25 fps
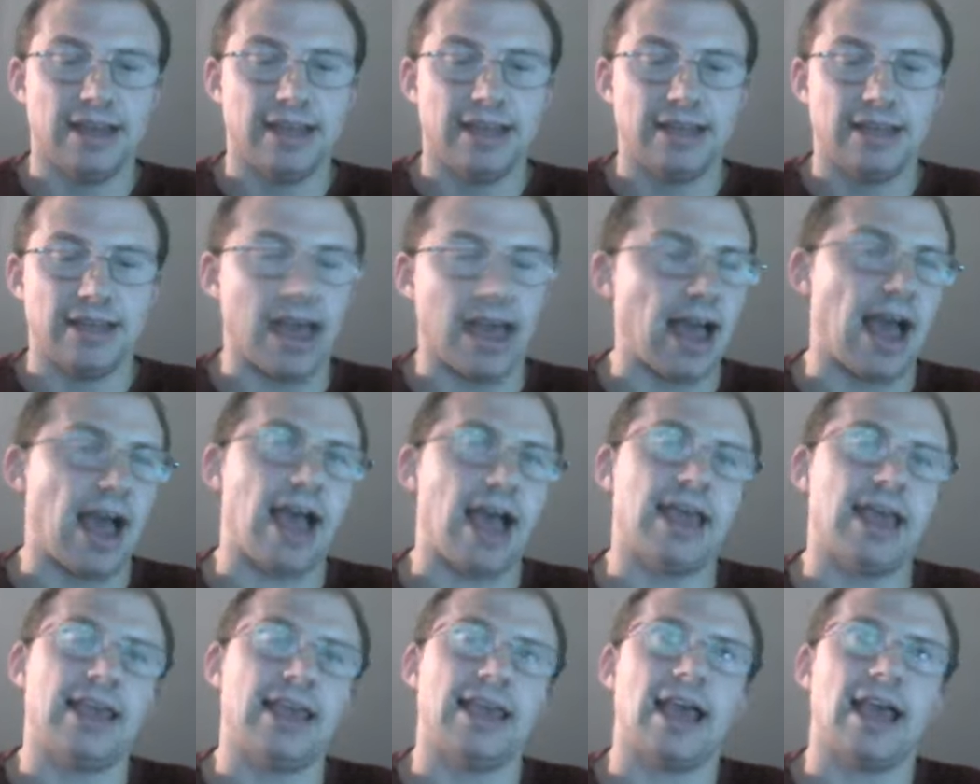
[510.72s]
yeah.
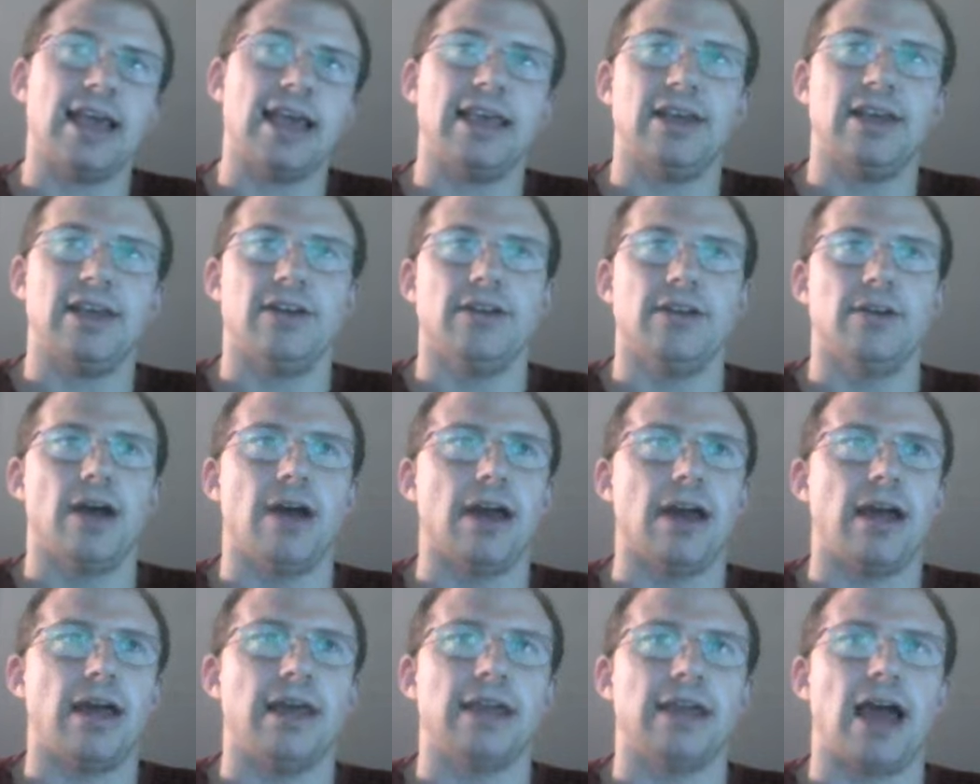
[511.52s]
I I hear you.
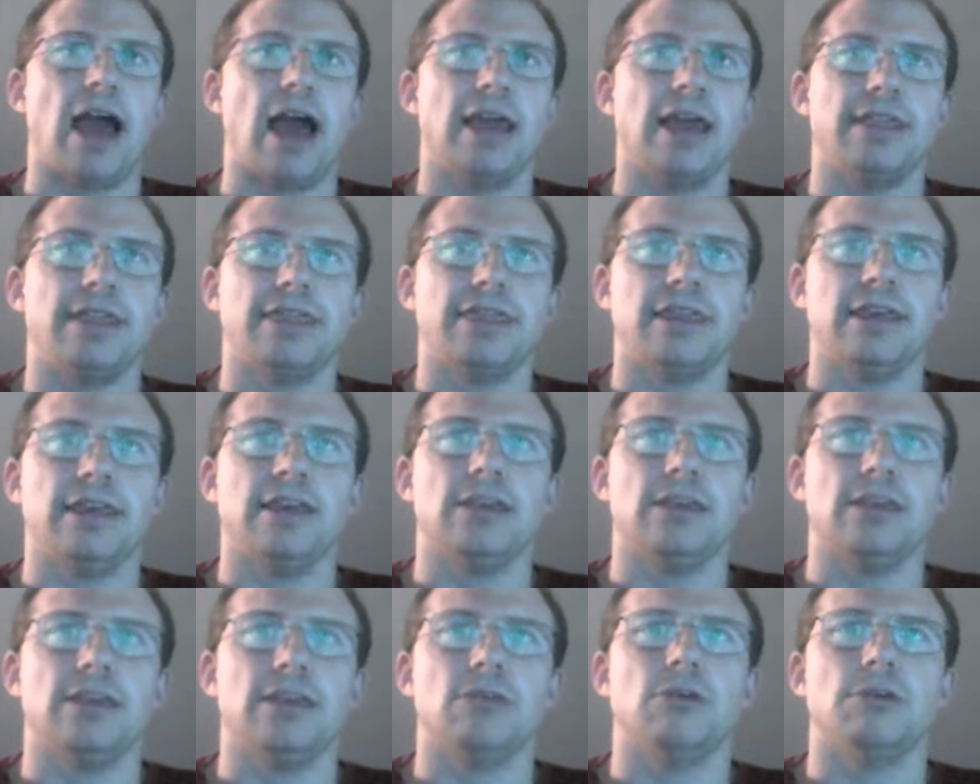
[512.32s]
I like. I
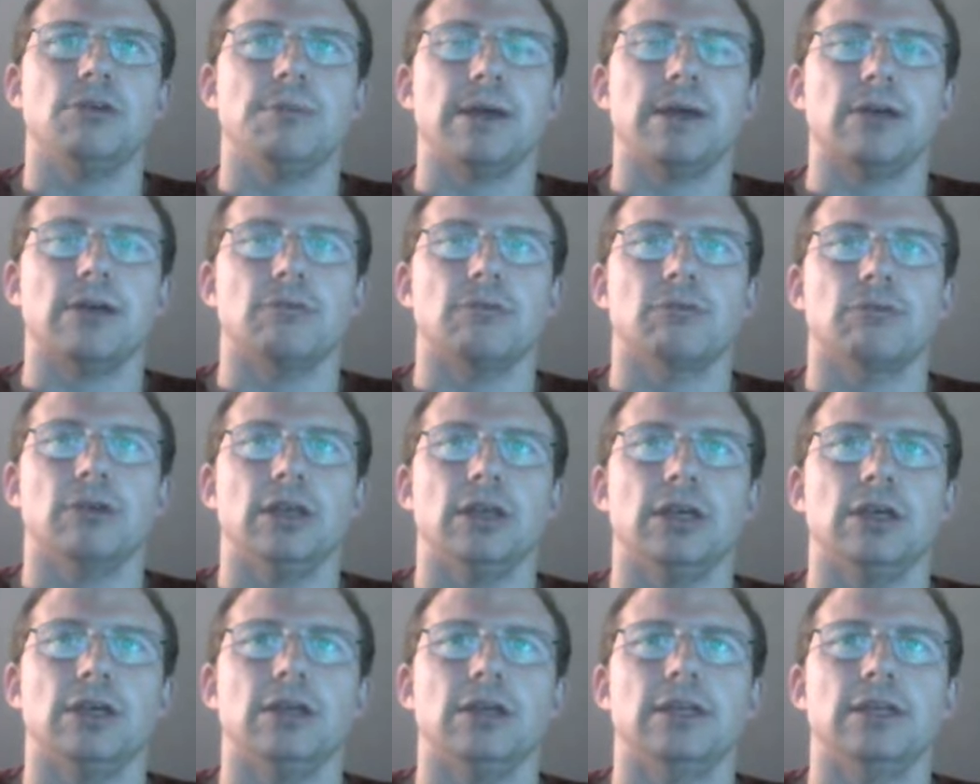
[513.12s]
think you could make a
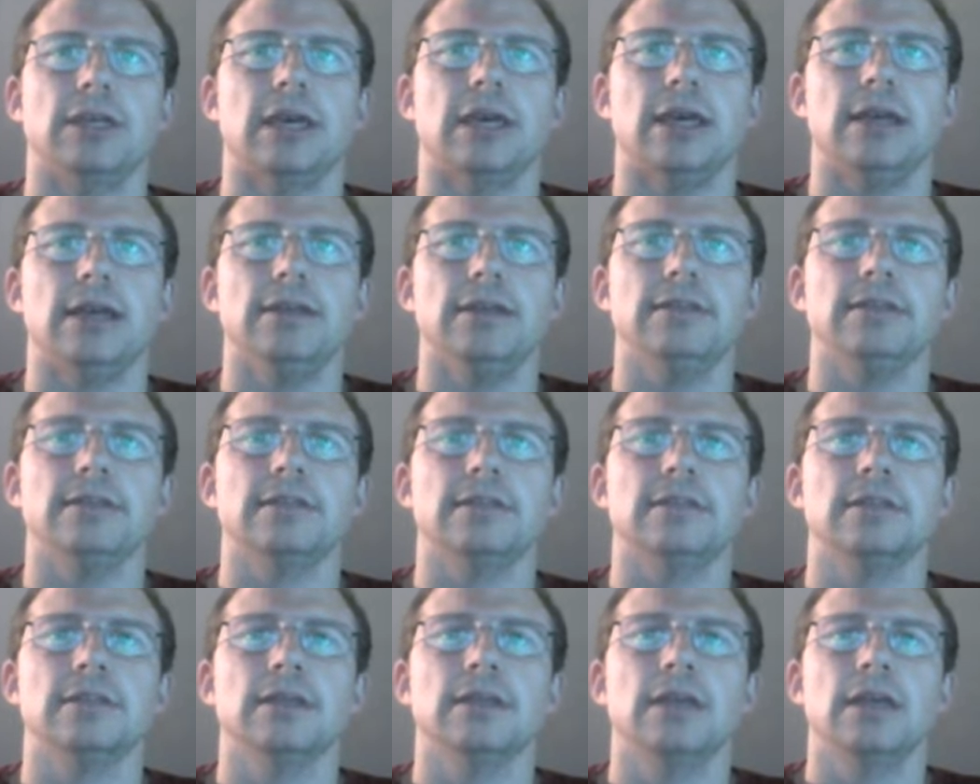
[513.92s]
really good
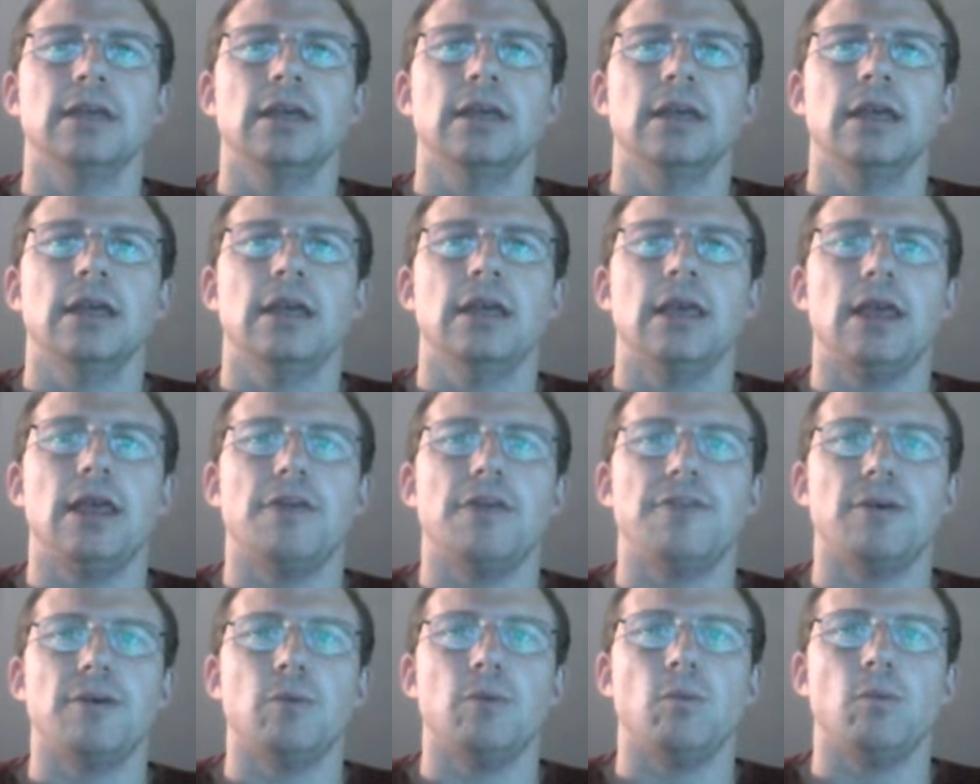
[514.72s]
case
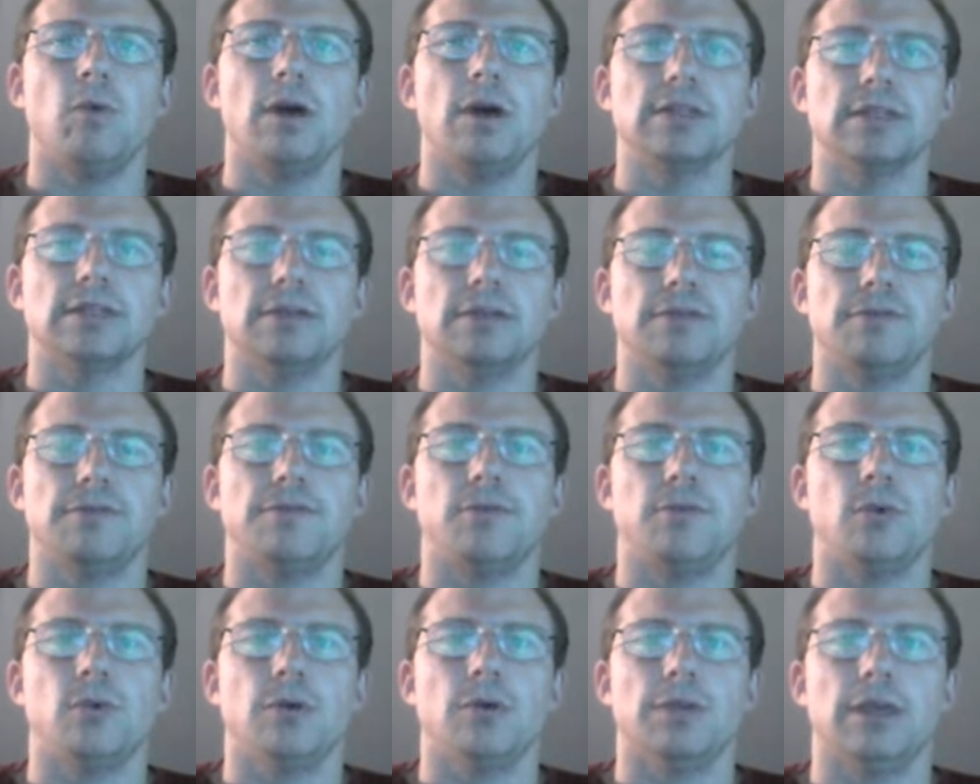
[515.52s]
if it wasn't
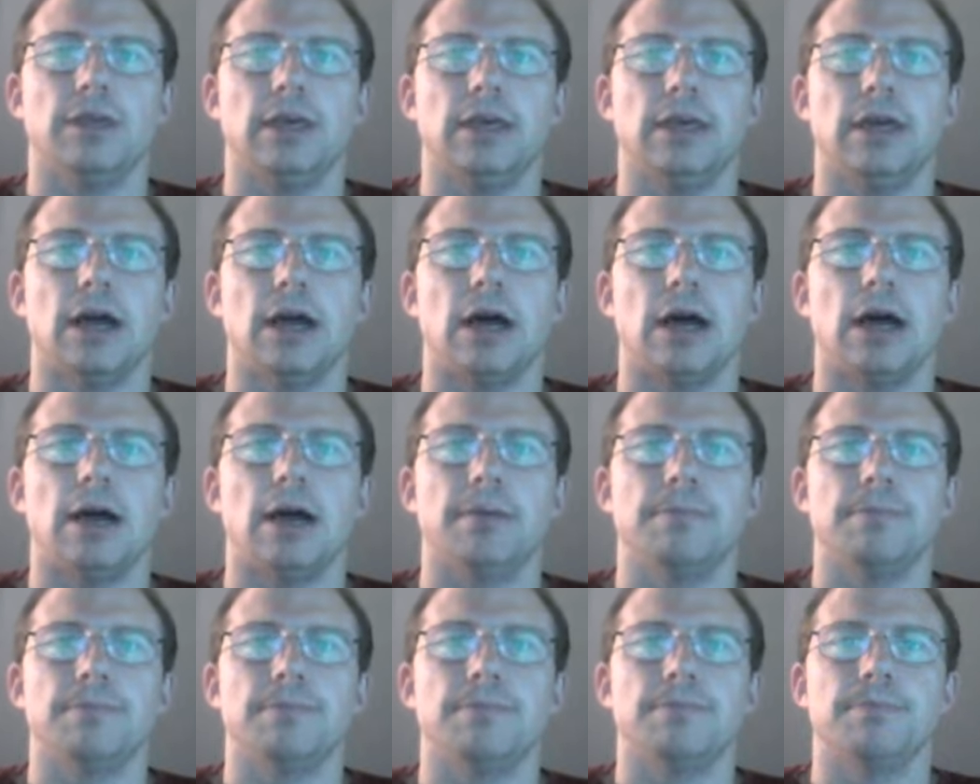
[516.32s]
for the
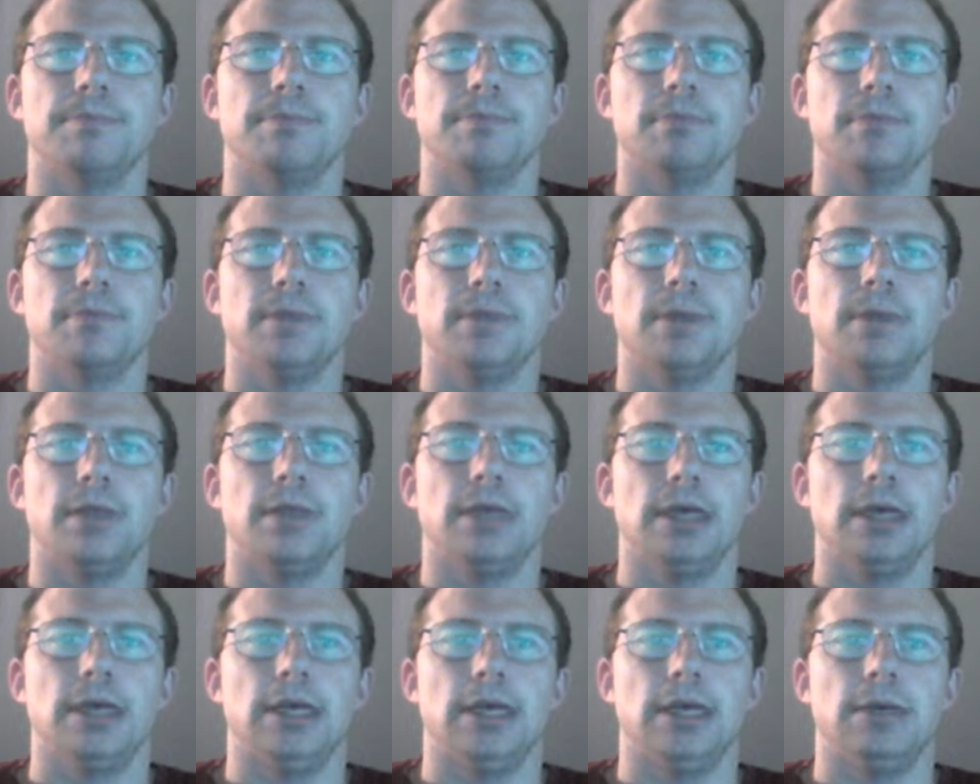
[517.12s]
um
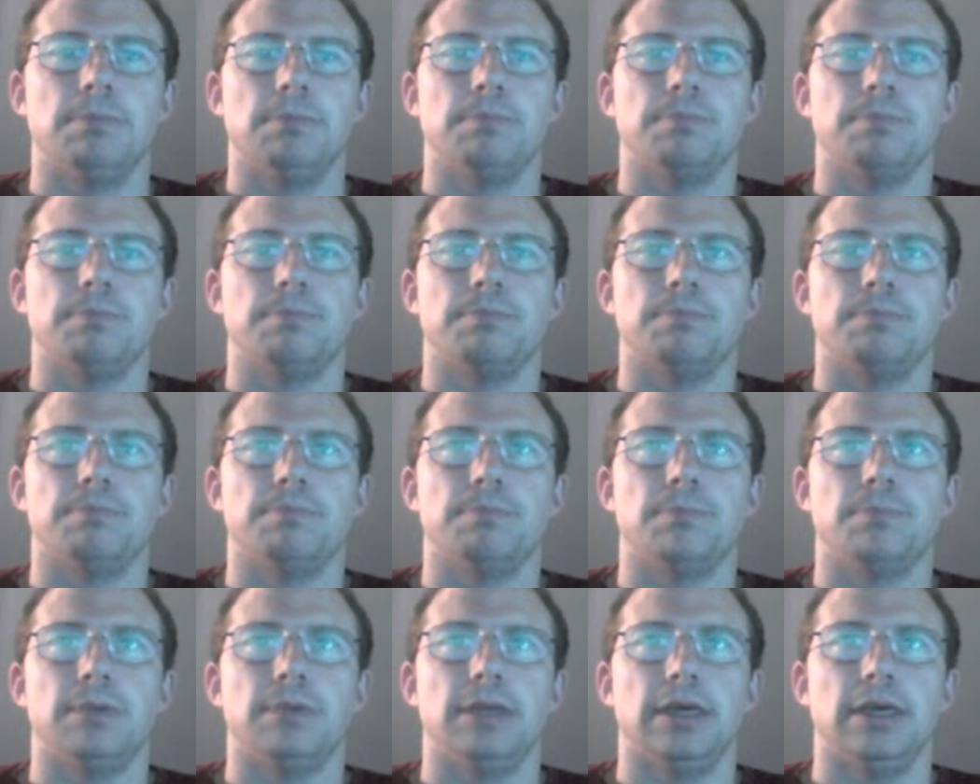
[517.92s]
the
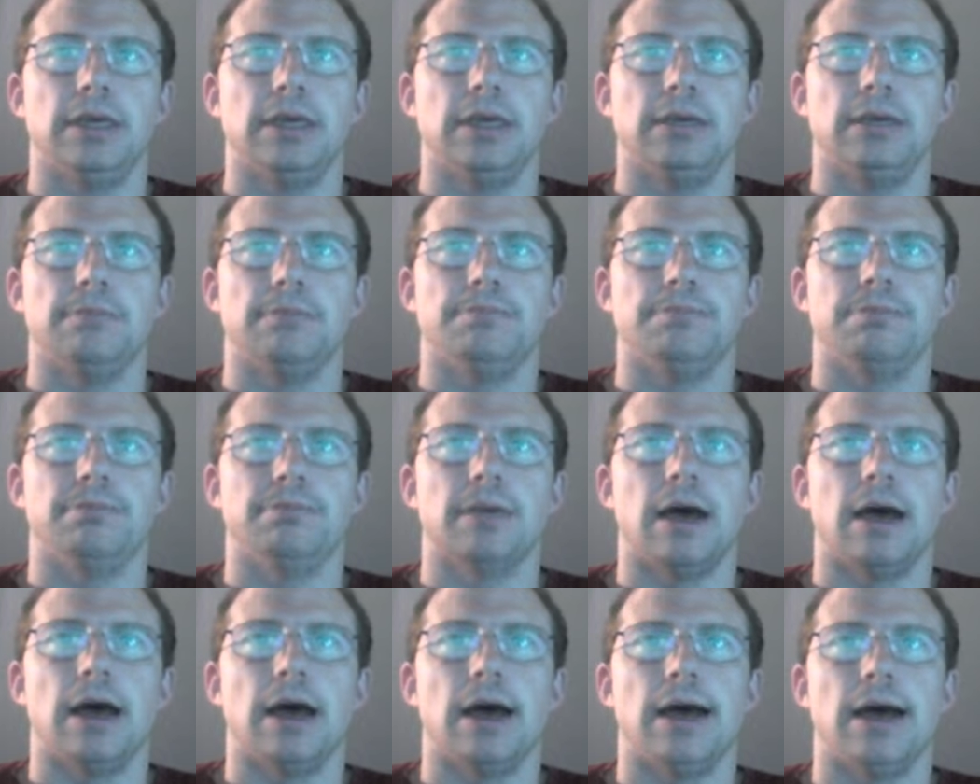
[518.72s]
the
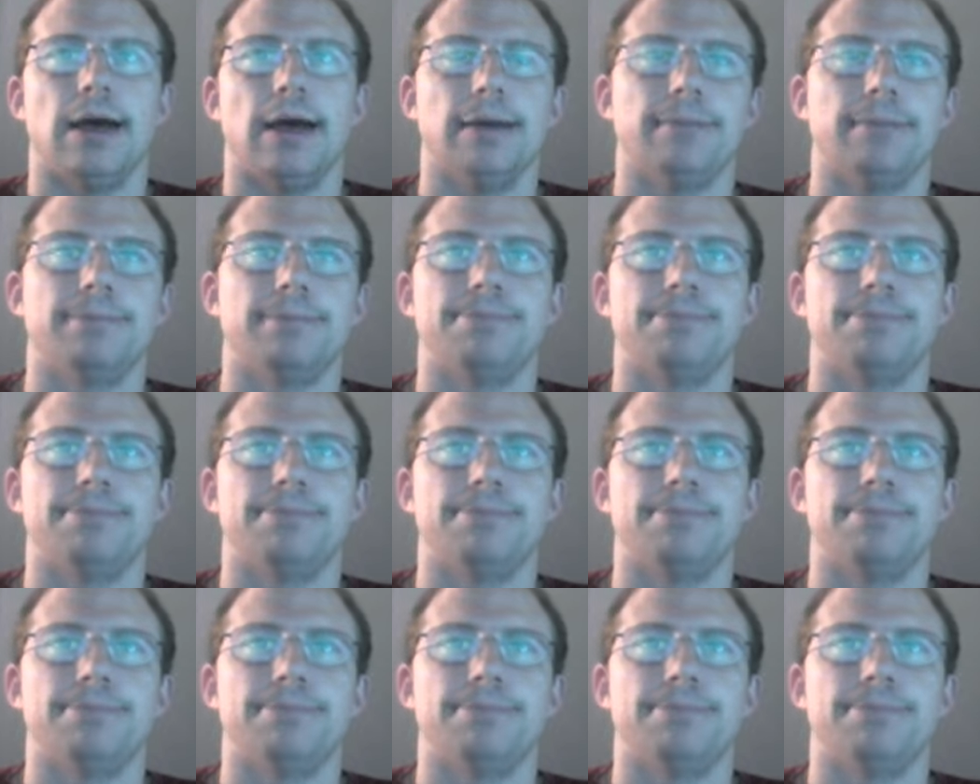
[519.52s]
uh